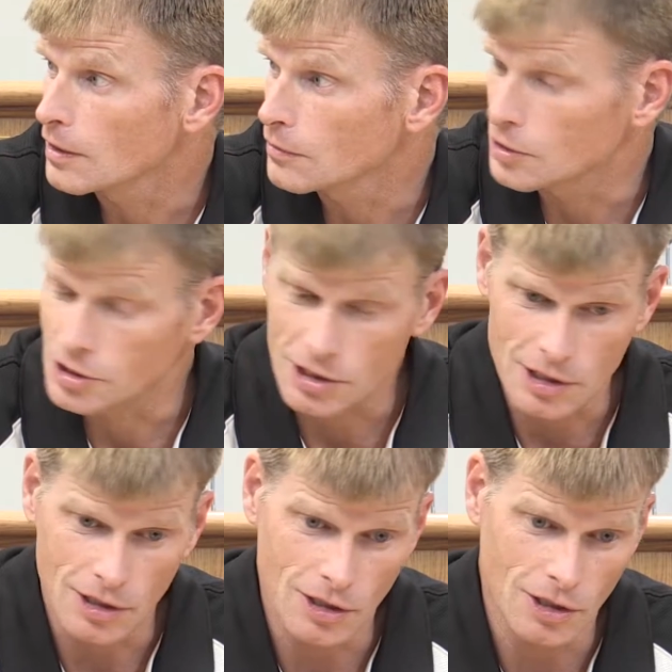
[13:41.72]
which is
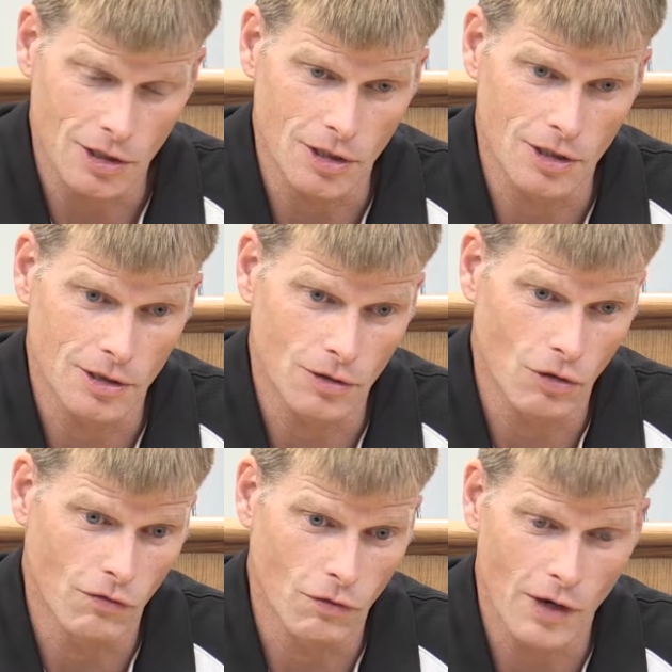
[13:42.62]
a
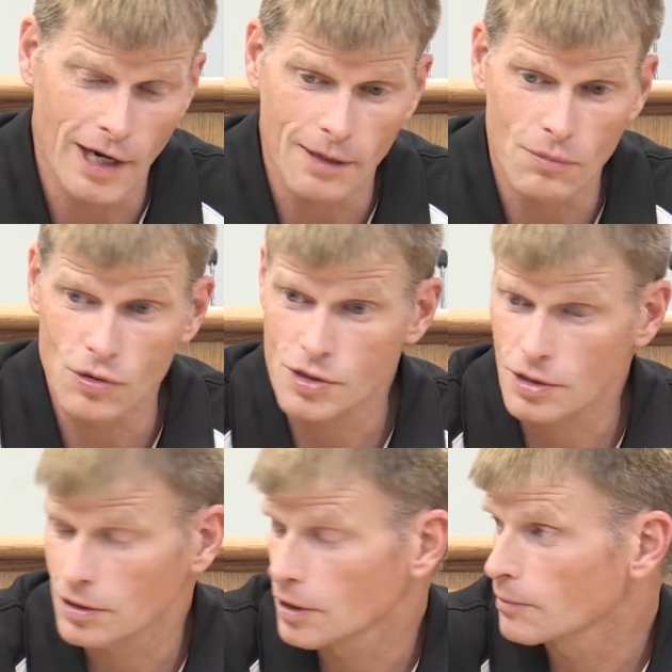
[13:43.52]
overriding
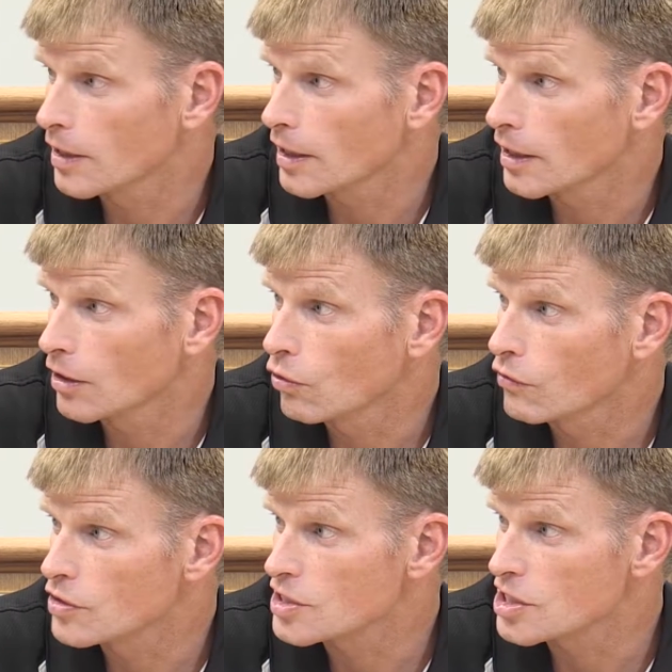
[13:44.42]
booster club that kind of
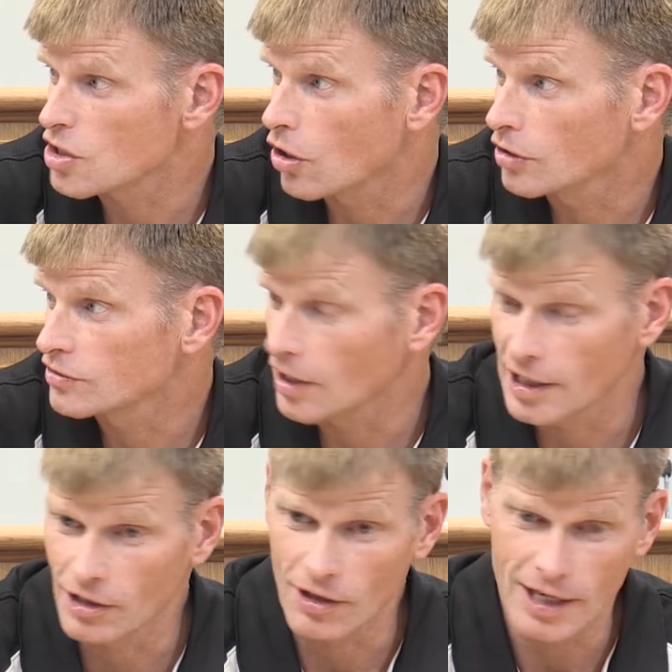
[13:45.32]
oversees all
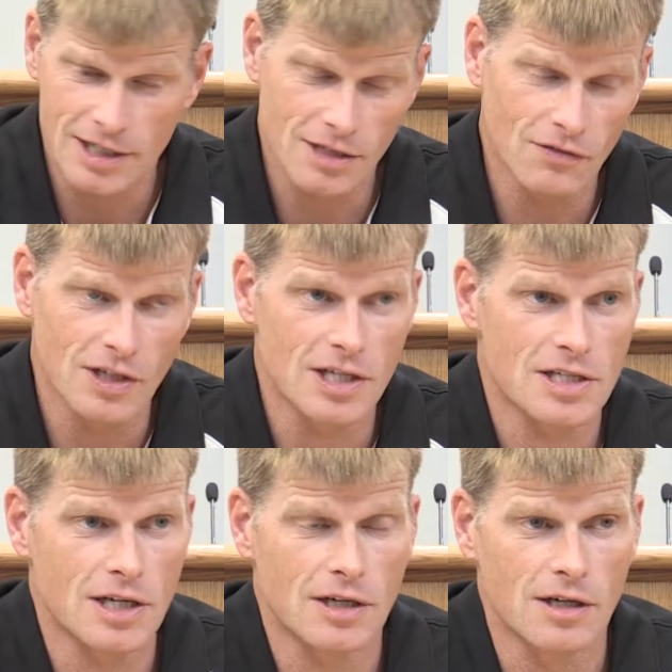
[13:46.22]
Tiger
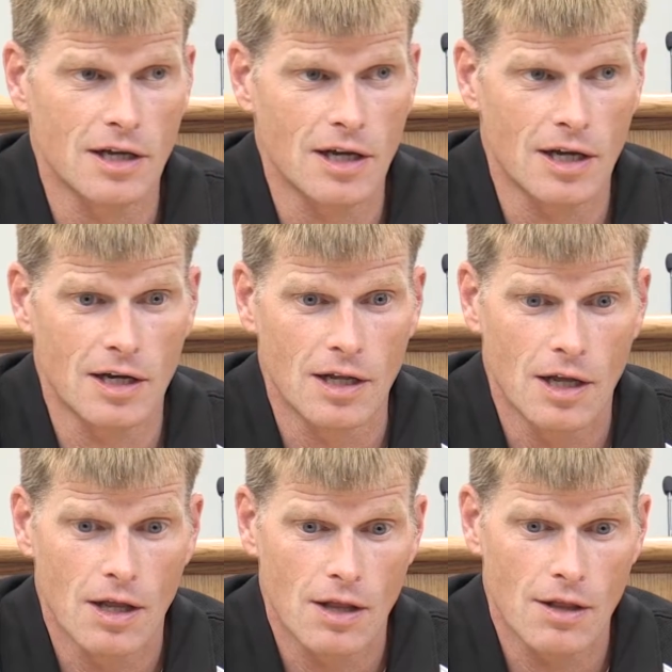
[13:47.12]
activities, and
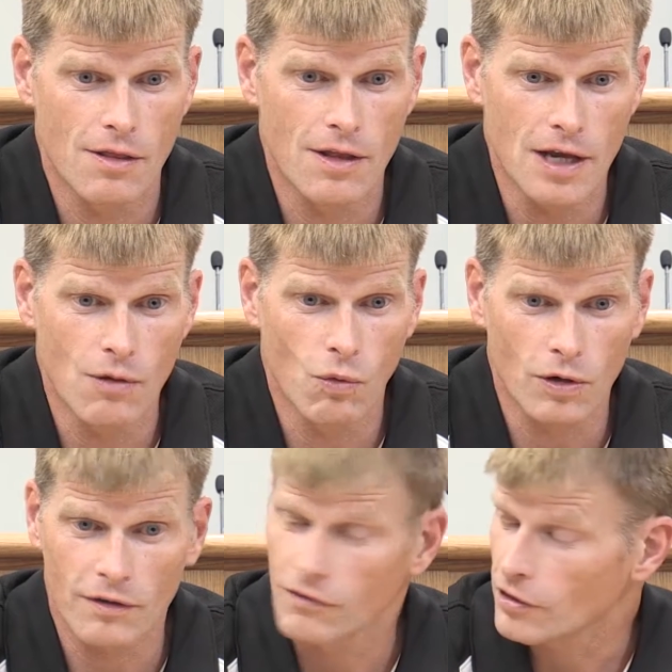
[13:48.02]
they
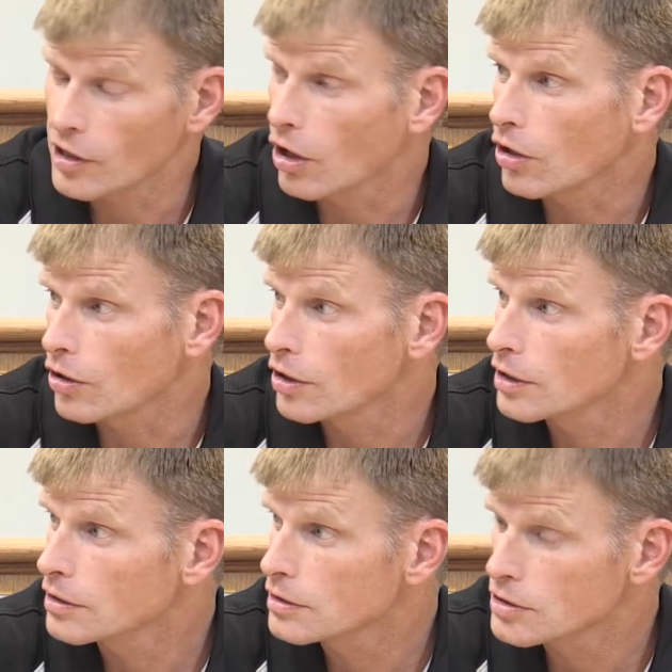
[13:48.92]
work very hard
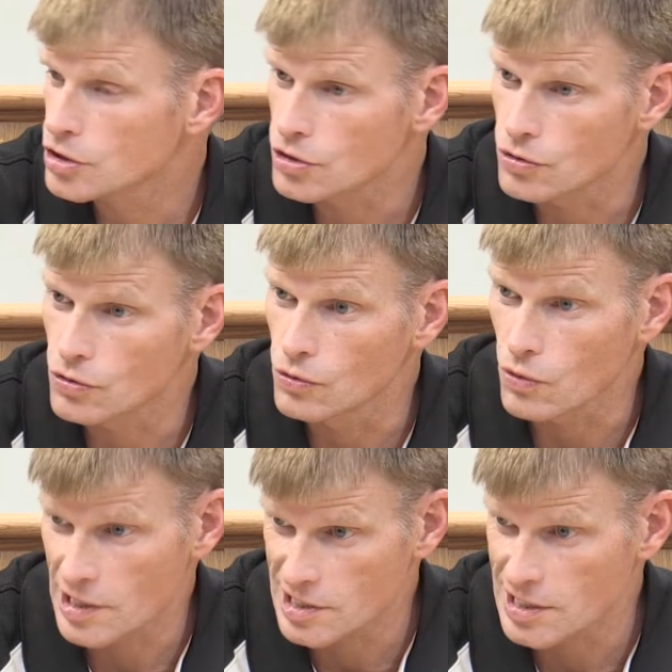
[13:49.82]
to
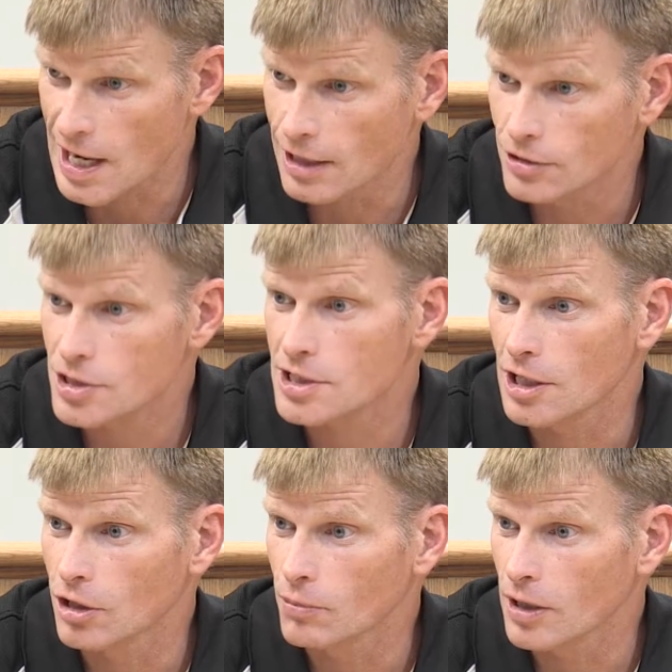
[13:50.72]
raise dollars to
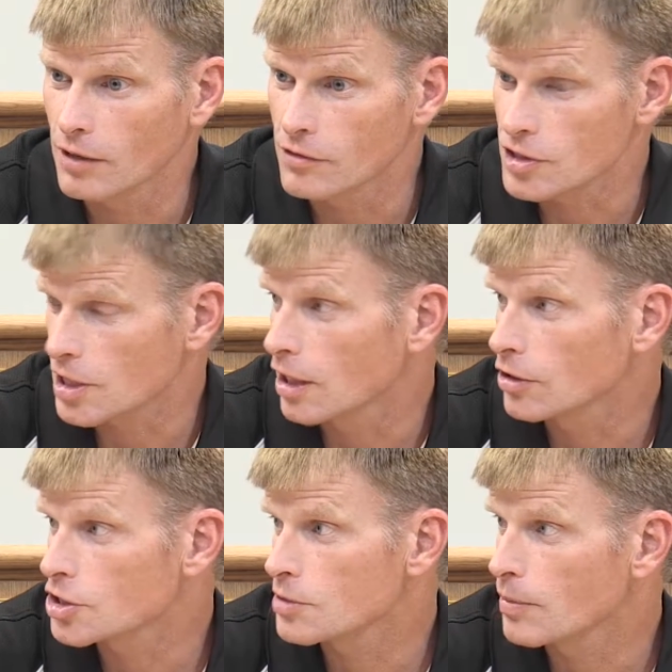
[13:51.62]
help cover
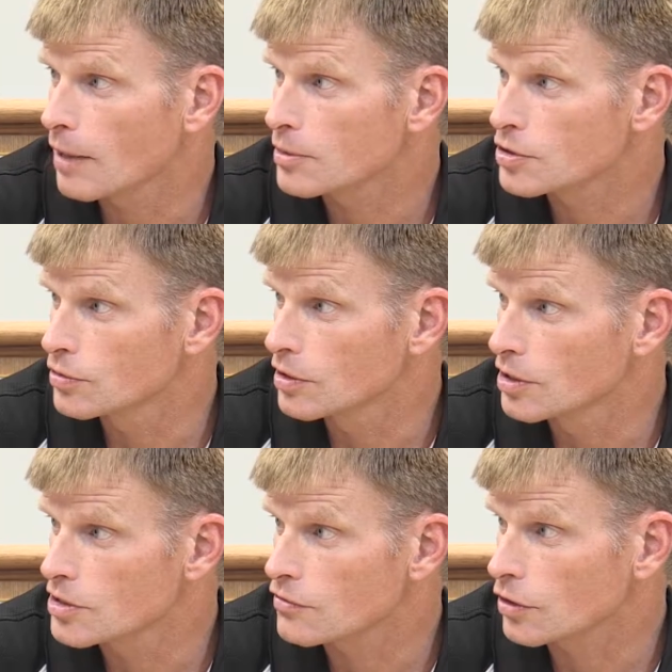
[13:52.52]
scholarship
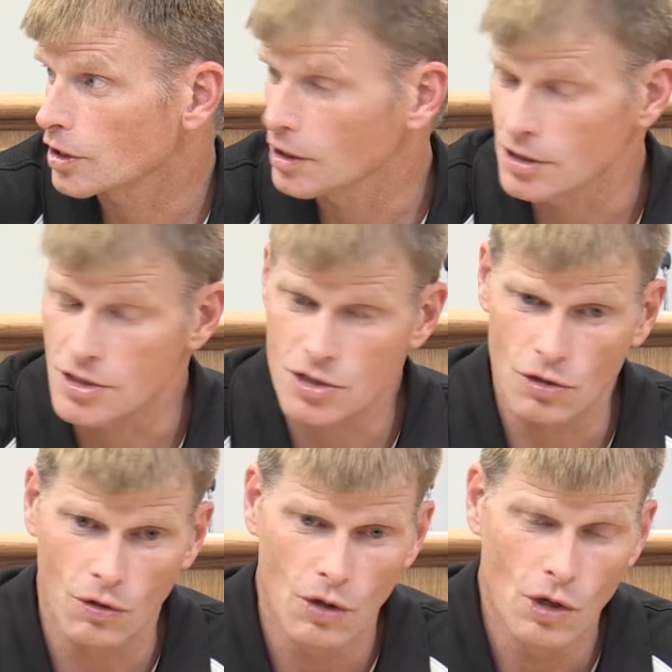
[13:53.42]
opportunities for kids.
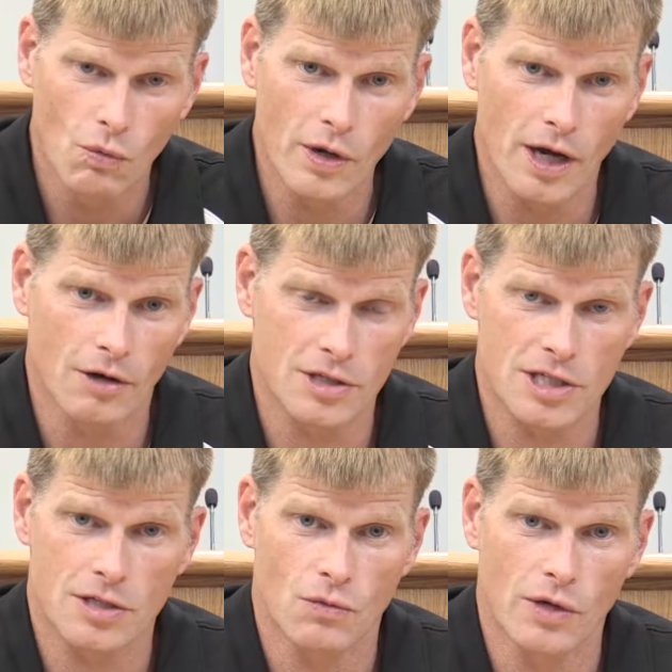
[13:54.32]
So we always